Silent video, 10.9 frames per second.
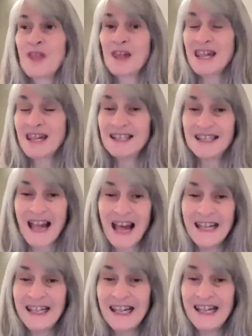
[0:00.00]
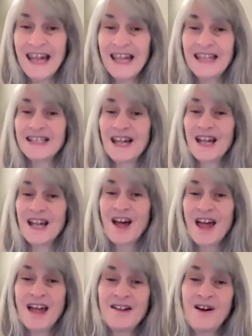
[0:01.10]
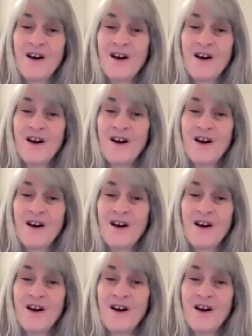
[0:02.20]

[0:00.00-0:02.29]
I think it's 90 days, and